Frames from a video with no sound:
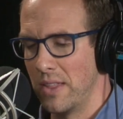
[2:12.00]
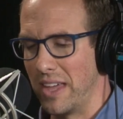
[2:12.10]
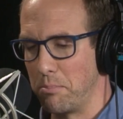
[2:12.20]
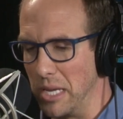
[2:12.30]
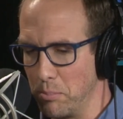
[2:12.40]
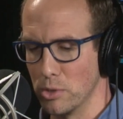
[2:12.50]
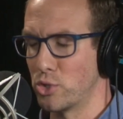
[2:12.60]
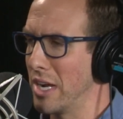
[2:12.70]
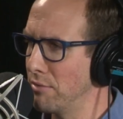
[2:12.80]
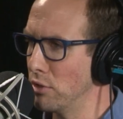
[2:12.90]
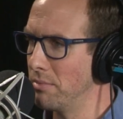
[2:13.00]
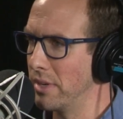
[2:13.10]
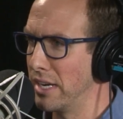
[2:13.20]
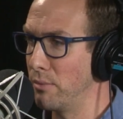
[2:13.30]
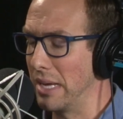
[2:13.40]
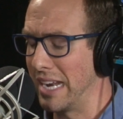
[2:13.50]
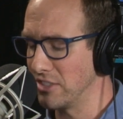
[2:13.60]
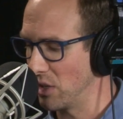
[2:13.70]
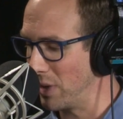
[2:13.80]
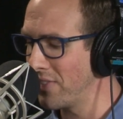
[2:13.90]
that people travel. And
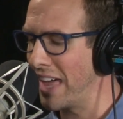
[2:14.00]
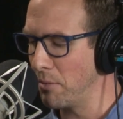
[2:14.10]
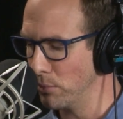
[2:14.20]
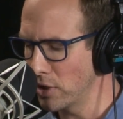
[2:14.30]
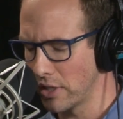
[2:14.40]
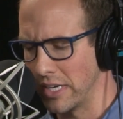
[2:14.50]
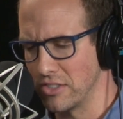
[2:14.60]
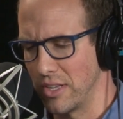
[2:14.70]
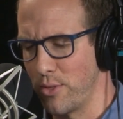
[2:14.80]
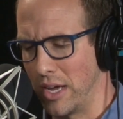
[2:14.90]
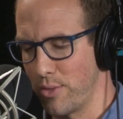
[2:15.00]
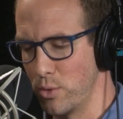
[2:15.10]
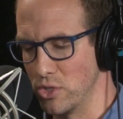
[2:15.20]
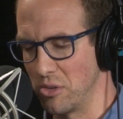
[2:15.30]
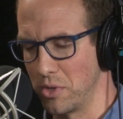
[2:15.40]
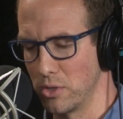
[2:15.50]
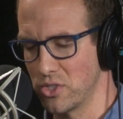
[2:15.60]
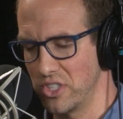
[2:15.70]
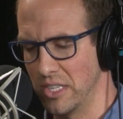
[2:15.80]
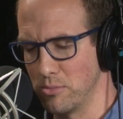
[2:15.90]
as I read that book and as I thought through some of
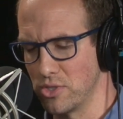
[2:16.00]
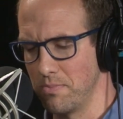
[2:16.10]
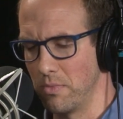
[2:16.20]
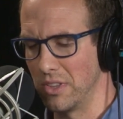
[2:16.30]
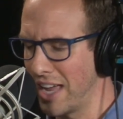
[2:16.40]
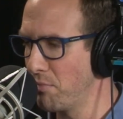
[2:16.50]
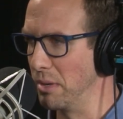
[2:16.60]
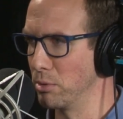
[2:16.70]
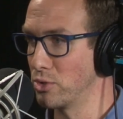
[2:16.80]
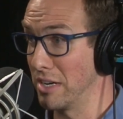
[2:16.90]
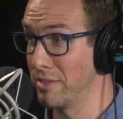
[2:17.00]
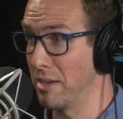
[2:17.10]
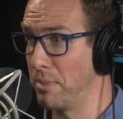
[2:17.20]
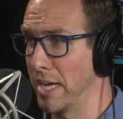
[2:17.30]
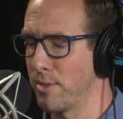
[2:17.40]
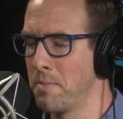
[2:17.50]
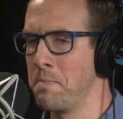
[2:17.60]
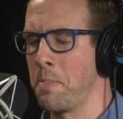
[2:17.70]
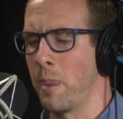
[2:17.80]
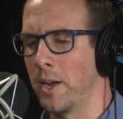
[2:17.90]
those themes, a lot of people travel that path.
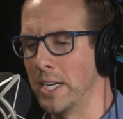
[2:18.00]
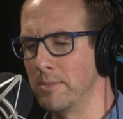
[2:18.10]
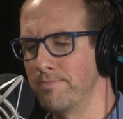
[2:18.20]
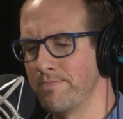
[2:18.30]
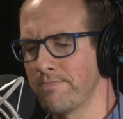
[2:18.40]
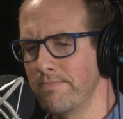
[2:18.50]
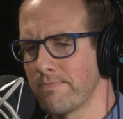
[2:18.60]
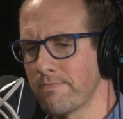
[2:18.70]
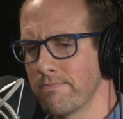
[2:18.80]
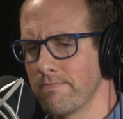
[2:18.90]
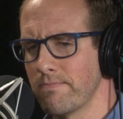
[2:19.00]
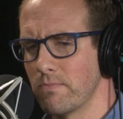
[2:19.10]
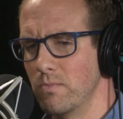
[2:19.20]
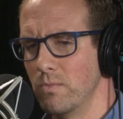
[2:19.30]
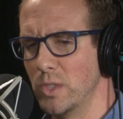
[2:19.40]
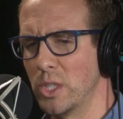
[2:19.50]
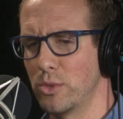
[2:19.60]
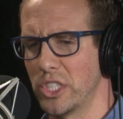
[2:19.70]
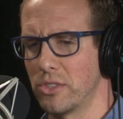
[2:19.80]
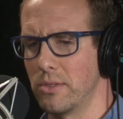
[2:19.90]
You
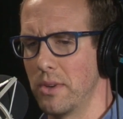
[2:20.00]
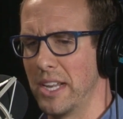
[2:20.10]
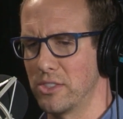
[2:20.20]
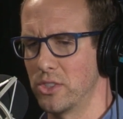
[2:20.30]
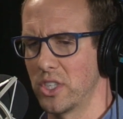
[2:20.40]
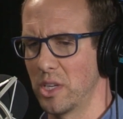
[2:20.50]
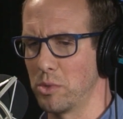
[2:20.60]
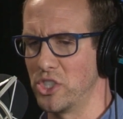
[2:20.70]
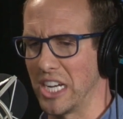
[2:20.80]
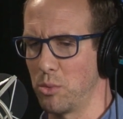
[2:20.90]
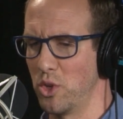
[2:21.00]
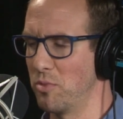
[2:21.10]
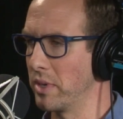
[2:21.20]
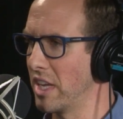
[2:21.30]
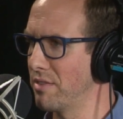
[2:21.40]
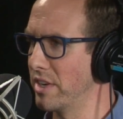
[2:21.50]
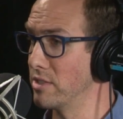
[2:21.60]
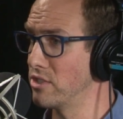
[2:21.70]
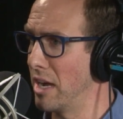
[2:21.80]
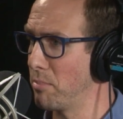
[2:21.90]
don't just necessarily reject what you've been given
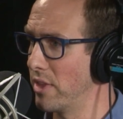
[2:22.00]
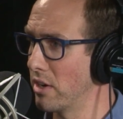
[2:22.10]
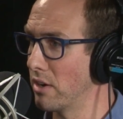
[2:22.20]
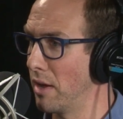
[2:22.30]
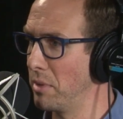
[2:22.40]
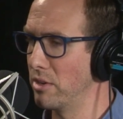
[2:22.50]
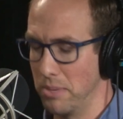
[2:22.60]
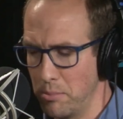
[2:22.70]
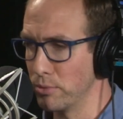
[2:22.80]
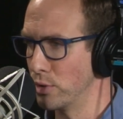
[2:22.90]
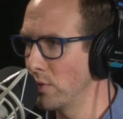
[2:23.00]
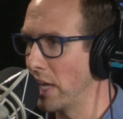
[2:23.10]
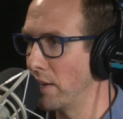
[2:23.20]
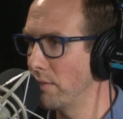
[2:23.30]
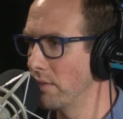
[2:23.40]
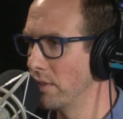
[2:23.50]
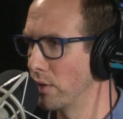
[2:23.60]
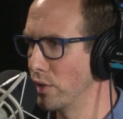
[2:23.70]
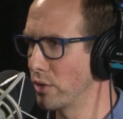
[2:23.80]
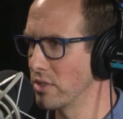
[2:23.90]
and stop there. I mean, people do that.
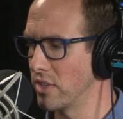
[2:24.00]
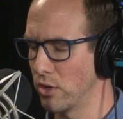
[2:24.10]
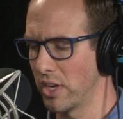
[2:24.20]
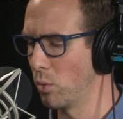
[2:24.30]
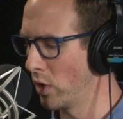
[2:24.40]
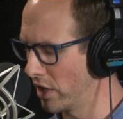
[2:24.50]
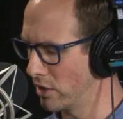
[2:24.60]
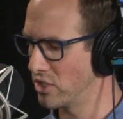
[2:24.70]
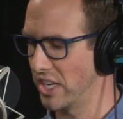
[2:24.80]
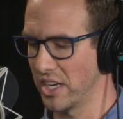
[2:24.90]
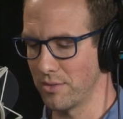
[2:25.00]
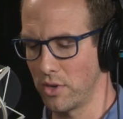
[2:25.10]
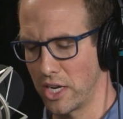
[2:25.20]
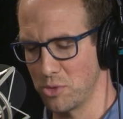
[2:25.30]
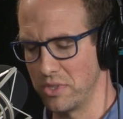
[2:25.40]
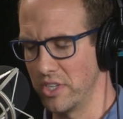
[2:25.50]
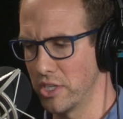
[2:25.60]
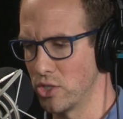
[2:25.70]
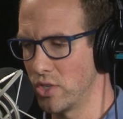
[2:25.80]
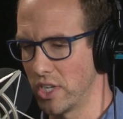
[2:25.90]
You can say, okay, one understanding of God has been
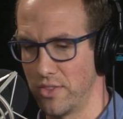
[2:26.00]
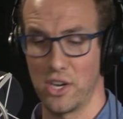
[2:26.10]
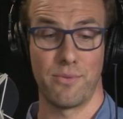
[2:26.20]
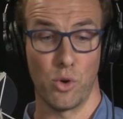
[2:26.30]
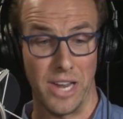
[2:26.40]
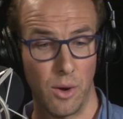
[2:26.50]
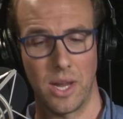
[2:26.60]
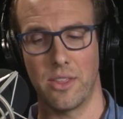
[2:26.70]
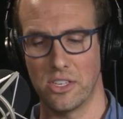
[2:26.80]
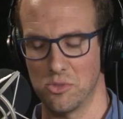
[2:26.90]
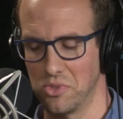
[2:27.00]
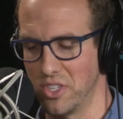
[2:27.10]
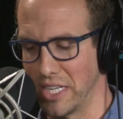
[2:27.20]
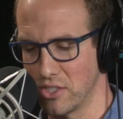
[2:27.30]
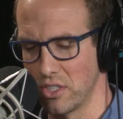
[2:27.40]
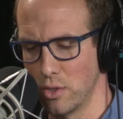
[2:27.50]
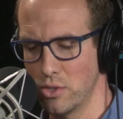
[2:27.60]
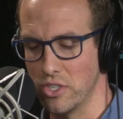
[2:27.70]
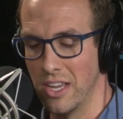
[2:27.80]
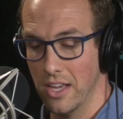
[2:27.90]
deconstructed, therefore now atheism is the next
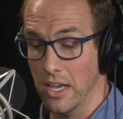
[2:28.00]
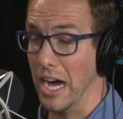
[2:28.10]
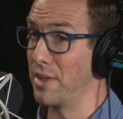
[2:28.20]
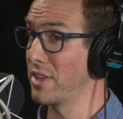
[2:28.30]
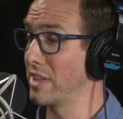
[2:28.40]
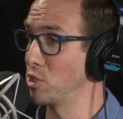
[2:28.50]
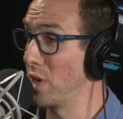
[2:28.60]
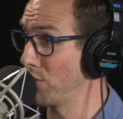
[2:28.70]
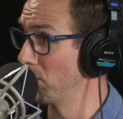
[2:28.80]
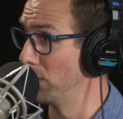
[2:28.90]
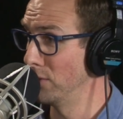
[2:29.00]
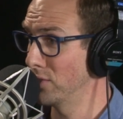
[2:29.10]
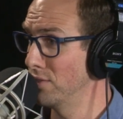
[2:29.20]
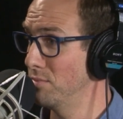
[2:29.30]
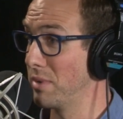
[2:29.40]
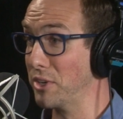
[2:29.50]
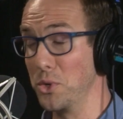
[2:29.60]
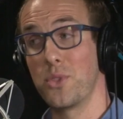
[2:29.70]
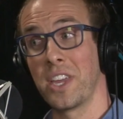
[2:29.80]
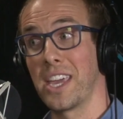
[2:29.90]
conclusion. I think that's rather impulsive, but I
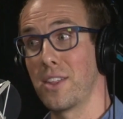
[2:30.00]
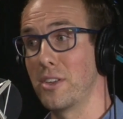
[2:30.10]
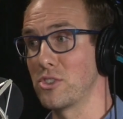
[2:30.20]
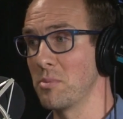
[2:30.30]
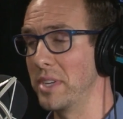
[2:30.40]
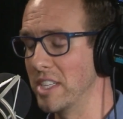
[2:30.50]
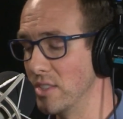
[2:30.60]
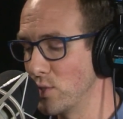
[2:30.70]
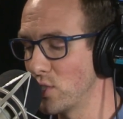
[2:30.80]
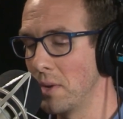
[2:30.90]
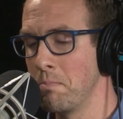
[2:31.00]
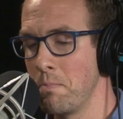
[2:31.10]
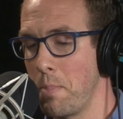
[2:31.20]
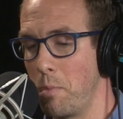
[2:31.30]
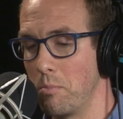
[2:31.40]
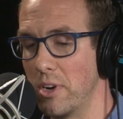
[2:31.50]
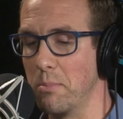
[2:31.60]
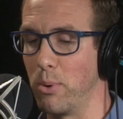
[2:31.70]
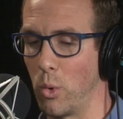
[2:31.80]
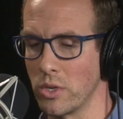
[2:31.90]
do think atheism is
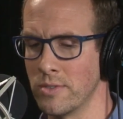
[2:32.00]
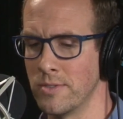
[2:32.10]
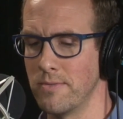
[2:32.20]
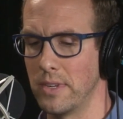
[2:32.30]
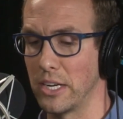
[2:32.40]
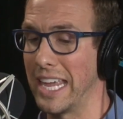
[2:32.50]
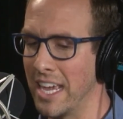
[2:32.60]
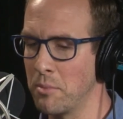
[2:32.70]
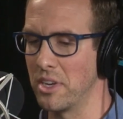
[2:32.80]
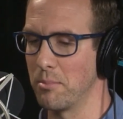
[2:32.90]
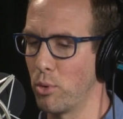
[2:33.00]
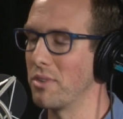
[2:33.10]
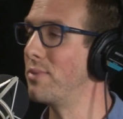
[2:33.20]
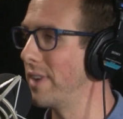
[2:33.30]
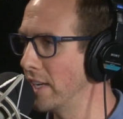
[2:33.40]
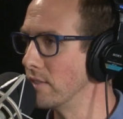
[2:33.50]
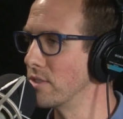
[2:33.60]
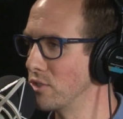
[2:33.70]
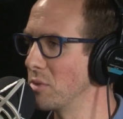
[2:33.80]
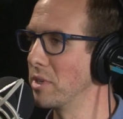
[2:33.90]
it can be an important
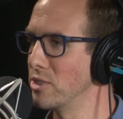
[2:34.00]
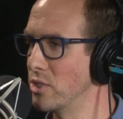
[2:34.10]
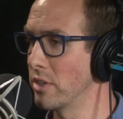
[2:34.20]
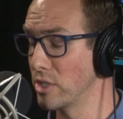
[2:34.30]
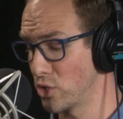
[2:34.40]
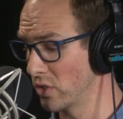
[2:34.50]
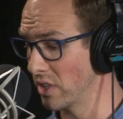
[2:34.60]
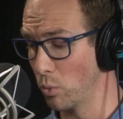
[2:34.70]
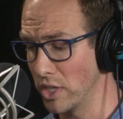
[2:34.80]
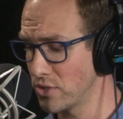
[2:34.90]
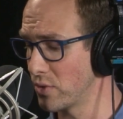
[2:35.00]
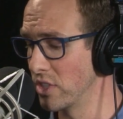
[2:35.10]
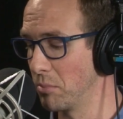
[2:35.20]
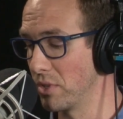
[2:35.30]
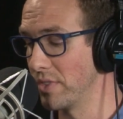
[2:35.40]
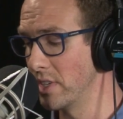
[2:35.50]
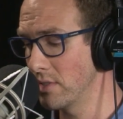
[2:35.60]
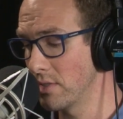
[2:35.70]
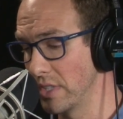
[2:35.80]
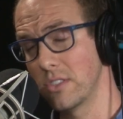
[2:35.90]
phase in somebody's journey. It certainly was for a number of
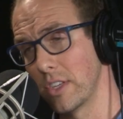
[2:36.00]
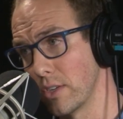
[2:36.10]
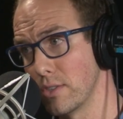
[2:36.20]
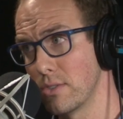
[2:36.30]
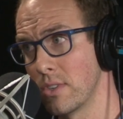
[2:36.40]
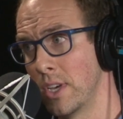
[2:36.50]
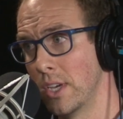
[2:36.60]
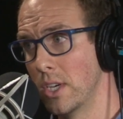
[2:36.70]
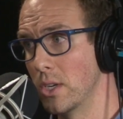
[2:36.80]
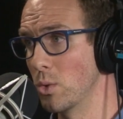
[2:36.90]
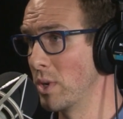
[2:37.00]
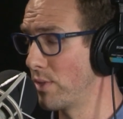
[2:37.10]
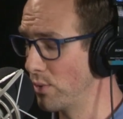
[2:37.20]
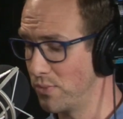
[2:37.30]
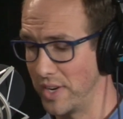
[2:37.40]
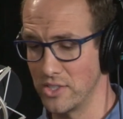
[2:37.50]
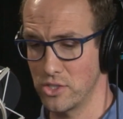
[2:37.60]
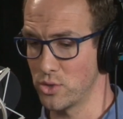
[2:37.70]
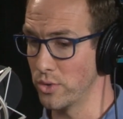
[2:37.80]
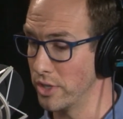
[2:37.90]
these thinkers who went through
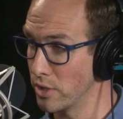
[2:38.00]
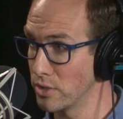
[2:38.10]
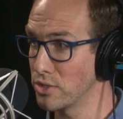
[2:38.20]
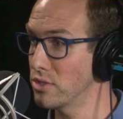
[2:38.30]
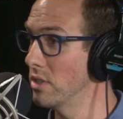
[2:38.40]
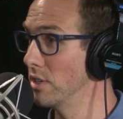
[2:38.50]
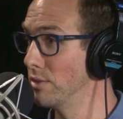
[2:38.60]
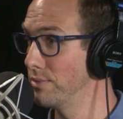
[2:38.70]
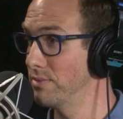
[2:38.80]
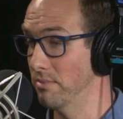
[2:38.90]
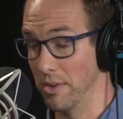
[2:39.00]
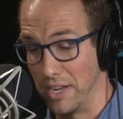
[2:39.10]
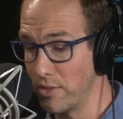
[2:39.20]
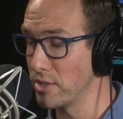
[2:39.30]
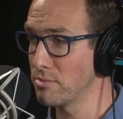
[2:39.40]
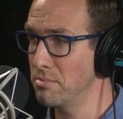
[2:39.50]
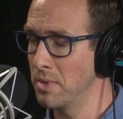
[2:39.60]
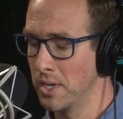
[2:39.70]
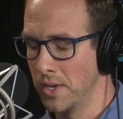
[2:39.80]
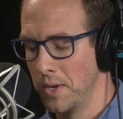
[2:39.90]
phases or years of atheism,
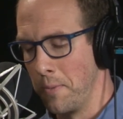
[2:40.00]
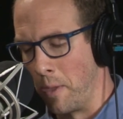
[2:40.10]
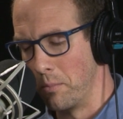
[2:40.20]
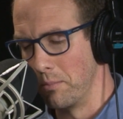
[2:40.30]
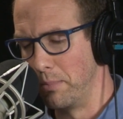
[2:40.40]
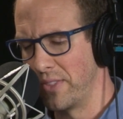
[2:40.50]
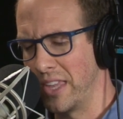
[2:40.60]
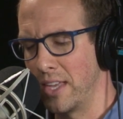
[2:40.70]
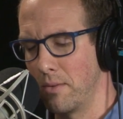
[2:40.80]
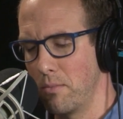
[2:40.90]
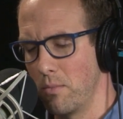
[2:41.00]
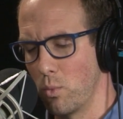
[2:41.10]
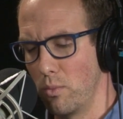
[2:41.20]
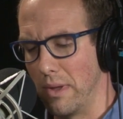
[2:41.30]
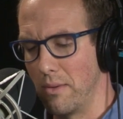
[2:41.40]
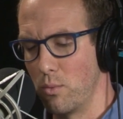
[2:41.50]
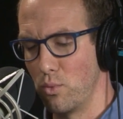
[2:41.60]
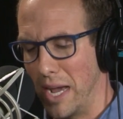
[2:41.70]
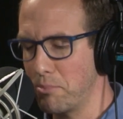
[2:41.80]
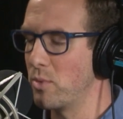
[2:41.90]
but then
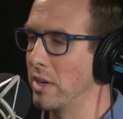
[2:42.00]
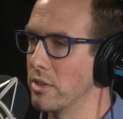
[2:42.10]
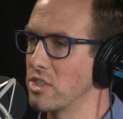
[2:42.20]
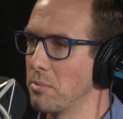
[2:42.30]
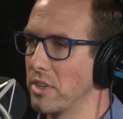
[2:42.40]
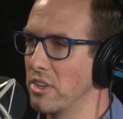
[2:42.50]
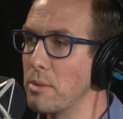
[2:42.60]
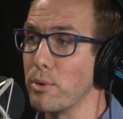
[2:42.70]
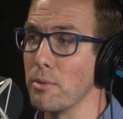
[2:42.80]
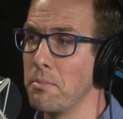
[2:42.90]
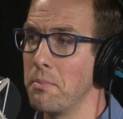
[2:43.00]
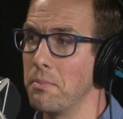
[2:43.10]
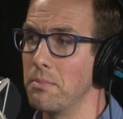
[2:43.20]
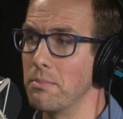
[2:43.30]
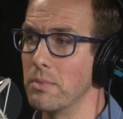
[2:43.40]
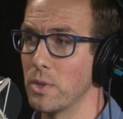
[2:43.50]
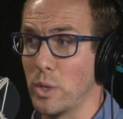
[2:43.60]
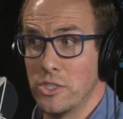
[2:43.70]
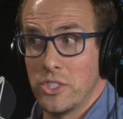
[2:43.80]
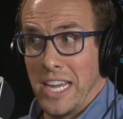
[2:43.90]
wrapped around to something deeper. The
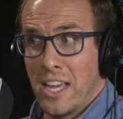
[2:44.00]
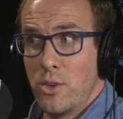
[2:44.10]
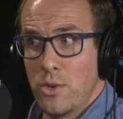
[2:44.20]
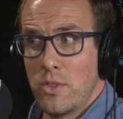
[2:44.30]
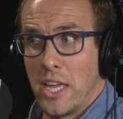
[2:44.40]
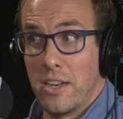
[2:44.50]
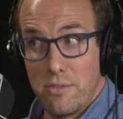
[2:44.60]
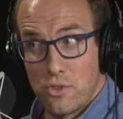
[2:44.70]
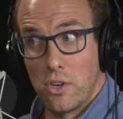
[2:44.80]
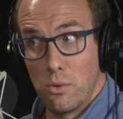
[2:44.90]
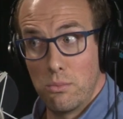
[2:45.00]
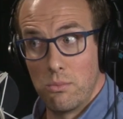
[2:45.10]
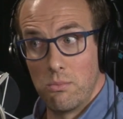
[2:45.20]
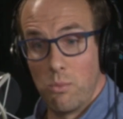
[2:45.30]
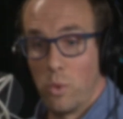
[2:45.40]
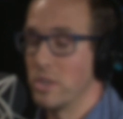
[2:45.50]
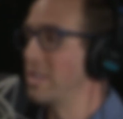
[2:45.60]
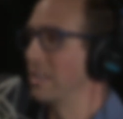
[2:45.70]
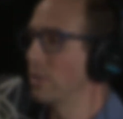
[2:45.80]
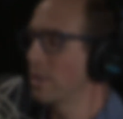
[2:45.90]
question is, can you do that? And if so, what does that